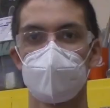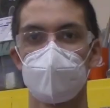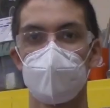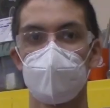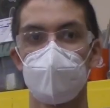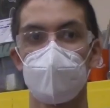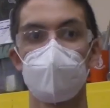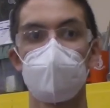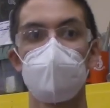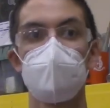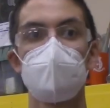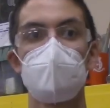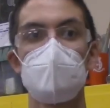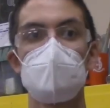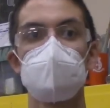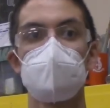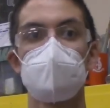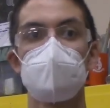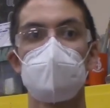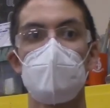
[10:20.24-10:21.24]
For
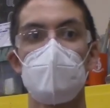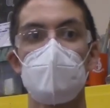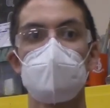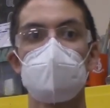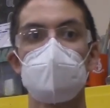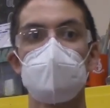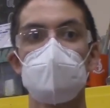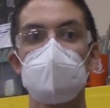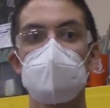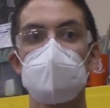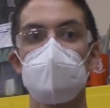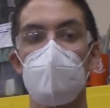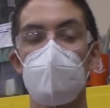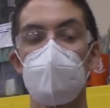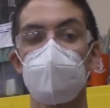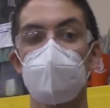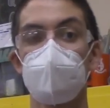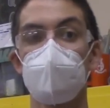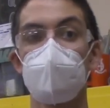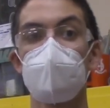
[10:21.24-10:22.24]
communication, our team uses
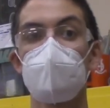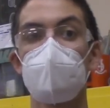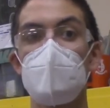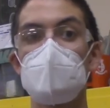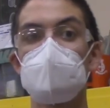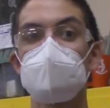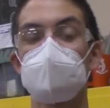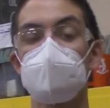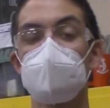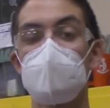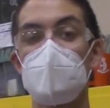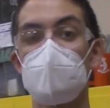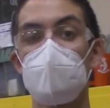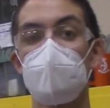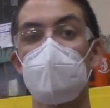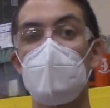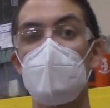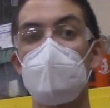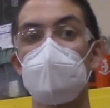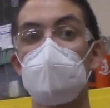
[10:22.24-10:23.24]
both Google Classroom and the
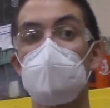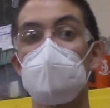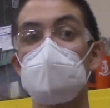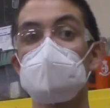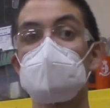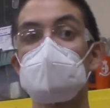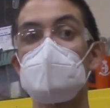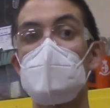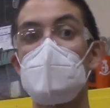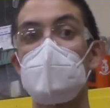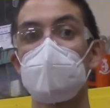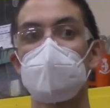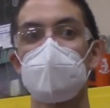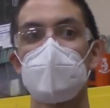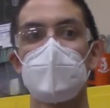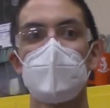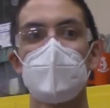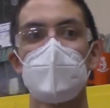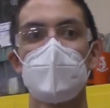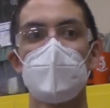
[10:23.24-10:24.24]
platform Slack.
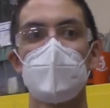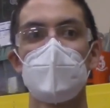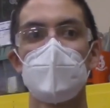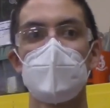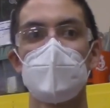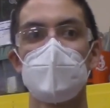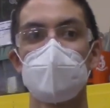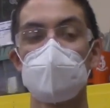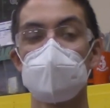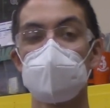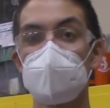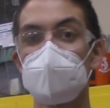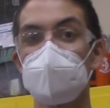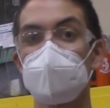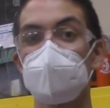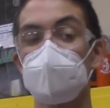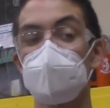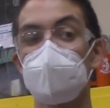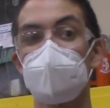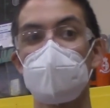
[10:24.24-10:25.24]
To join the
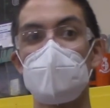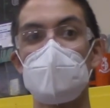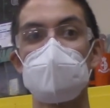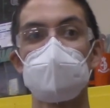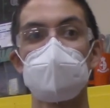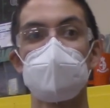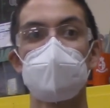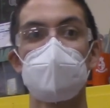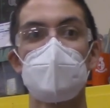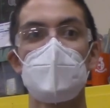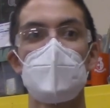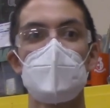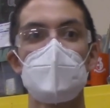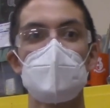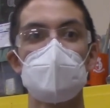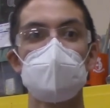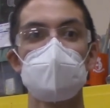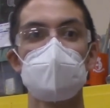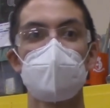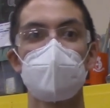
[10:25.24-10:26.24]
Google Classroom,
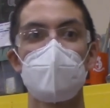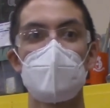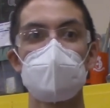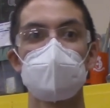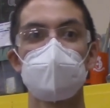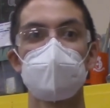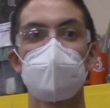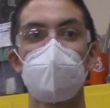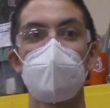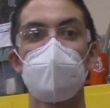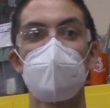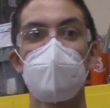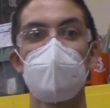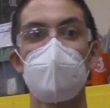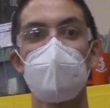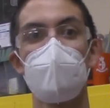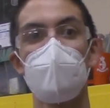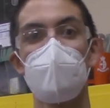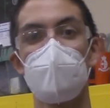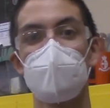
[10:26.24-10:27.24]
use the classroom code on
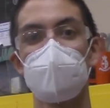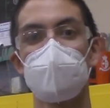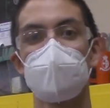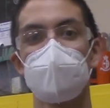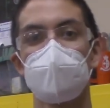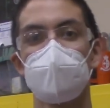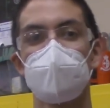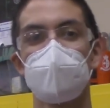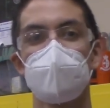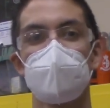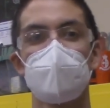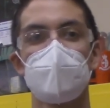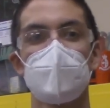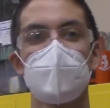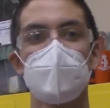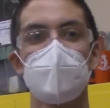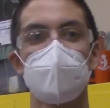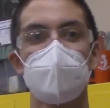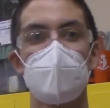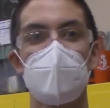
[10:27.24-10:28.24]
the board.
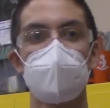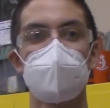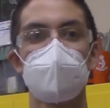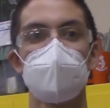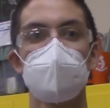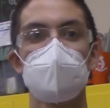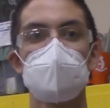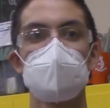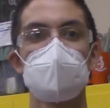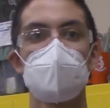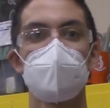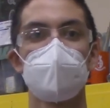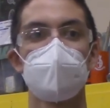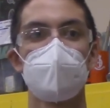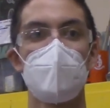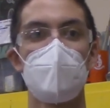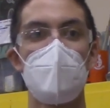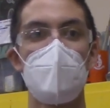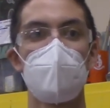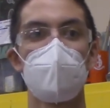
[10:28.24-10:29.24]
After doing so,
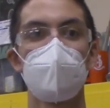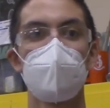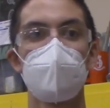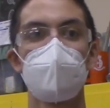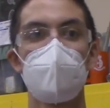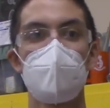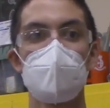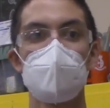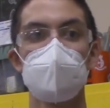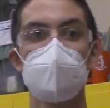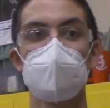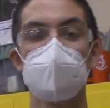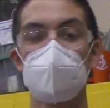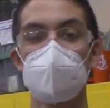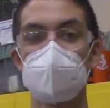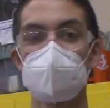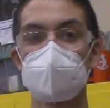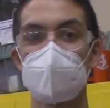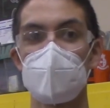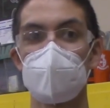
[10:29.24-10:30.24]
a member will invite you to
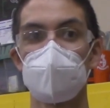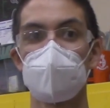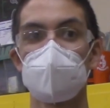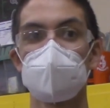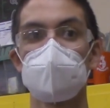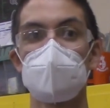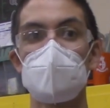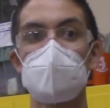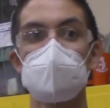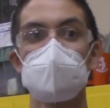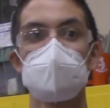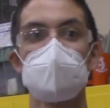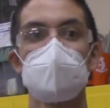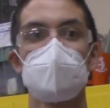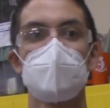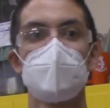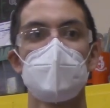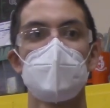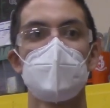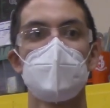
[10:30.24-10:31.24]
join the Slack workplace.
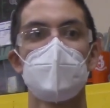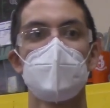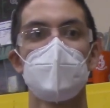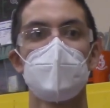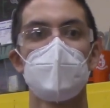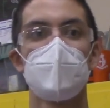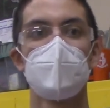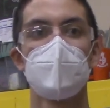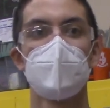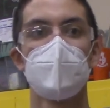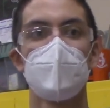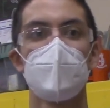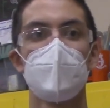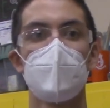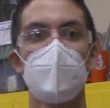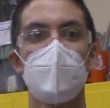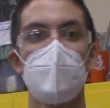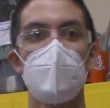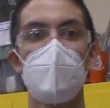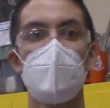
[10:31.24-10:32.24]

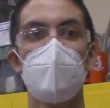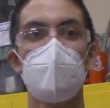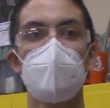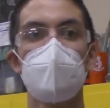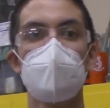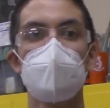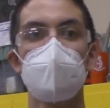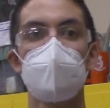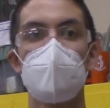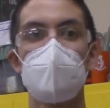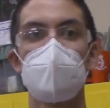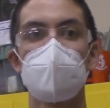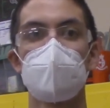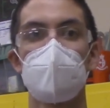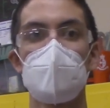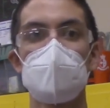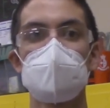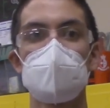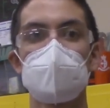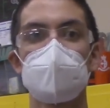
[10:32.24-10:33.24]
There, you'll find the
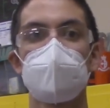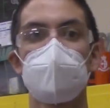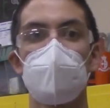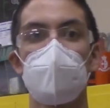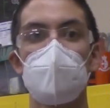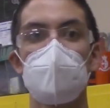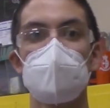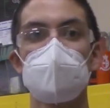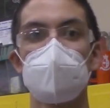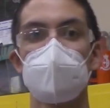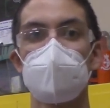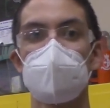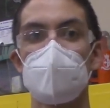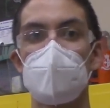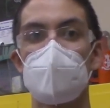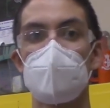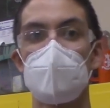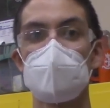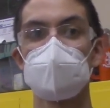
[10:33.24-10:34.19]
contact form to fill out as